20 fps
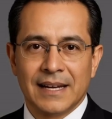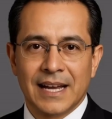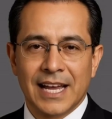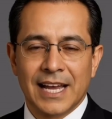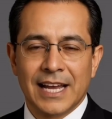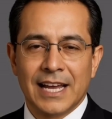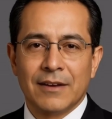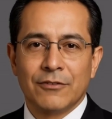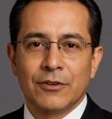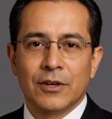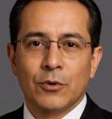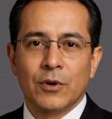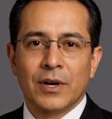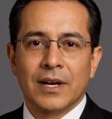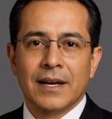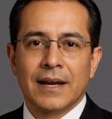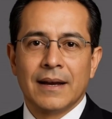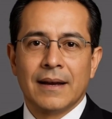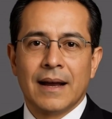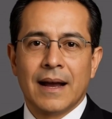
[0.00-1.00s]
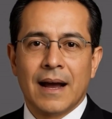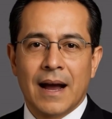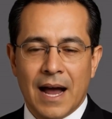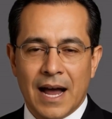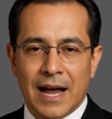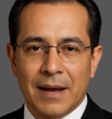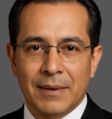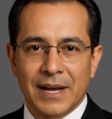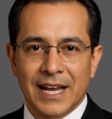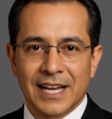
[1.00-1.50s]
Hey everyone,
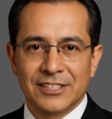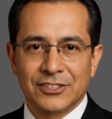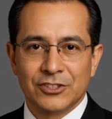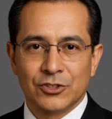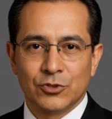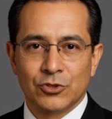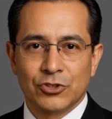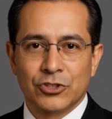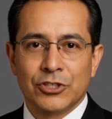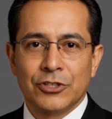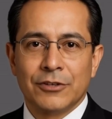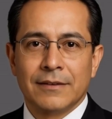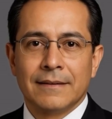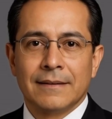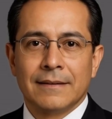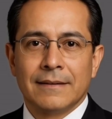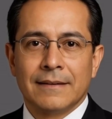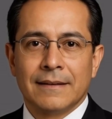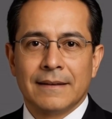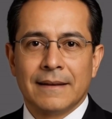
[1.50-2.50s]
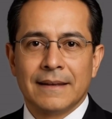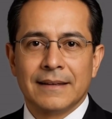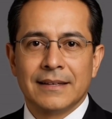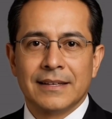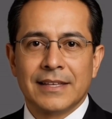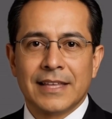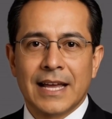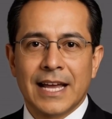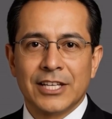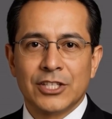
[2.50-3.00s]
I'm Jesus.
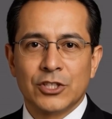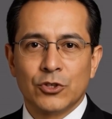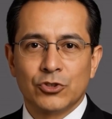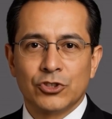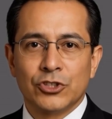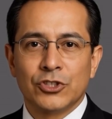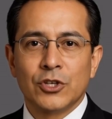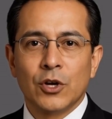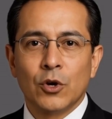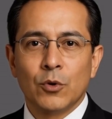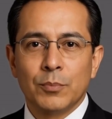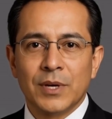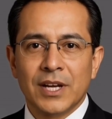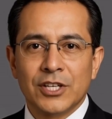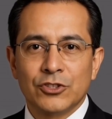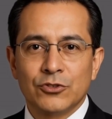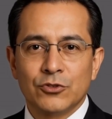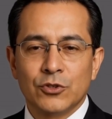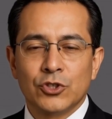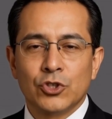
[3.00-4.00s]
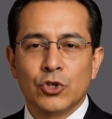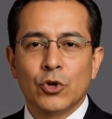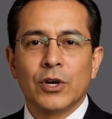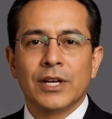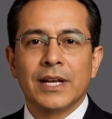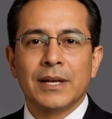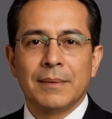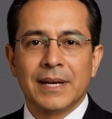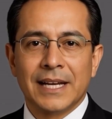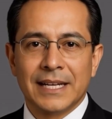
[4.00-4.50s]
Thank you so much for
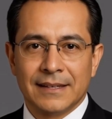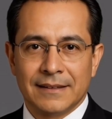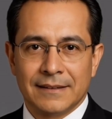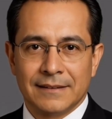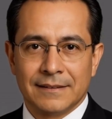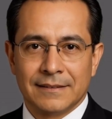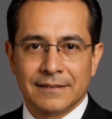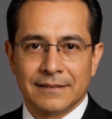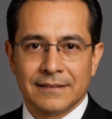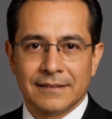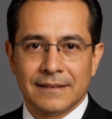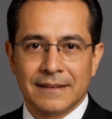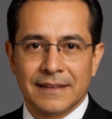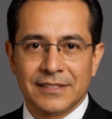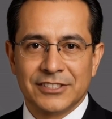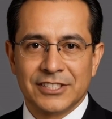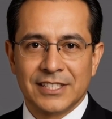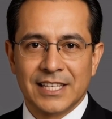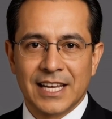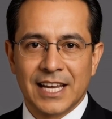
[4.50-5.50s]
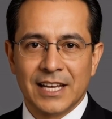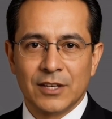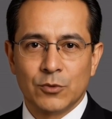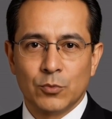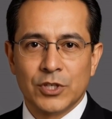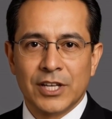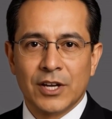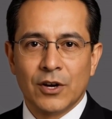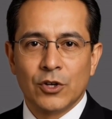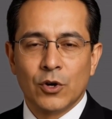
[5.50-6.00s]
joining me. Today
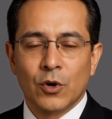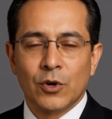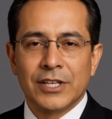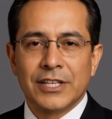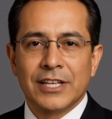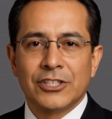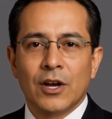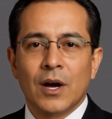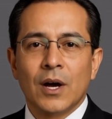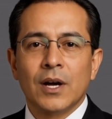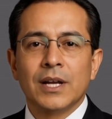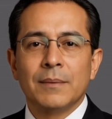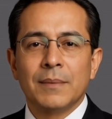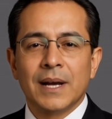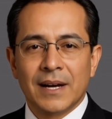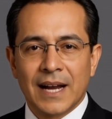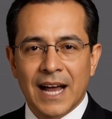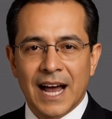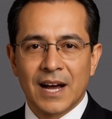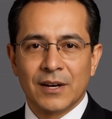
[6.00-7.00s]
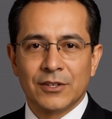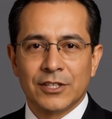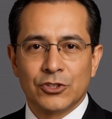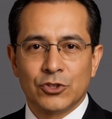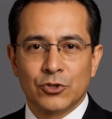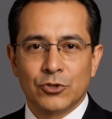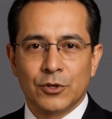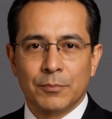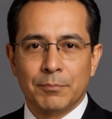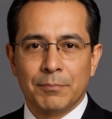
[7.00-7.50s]
we are going to talk about how to
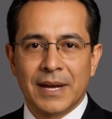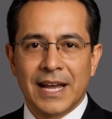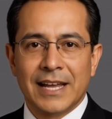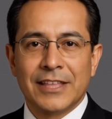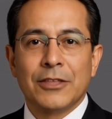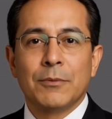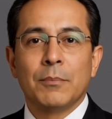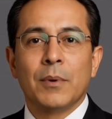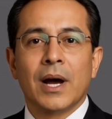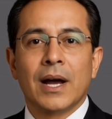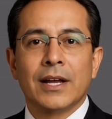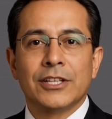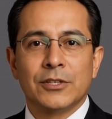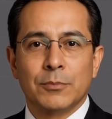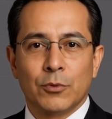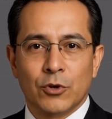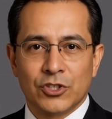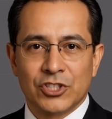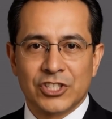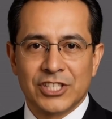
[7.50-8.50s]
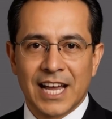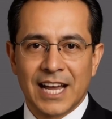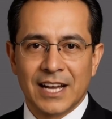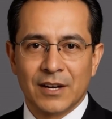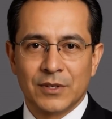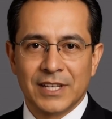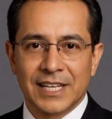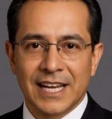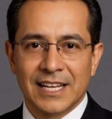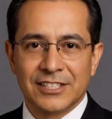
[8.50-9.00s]
do the best possible
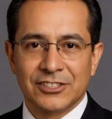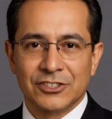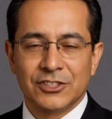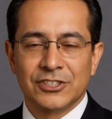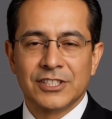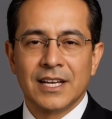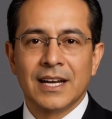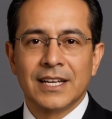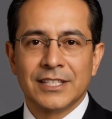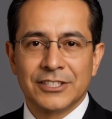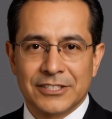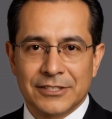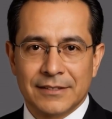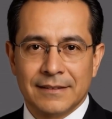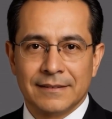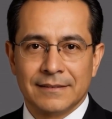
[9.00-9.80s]
shadowing exercise.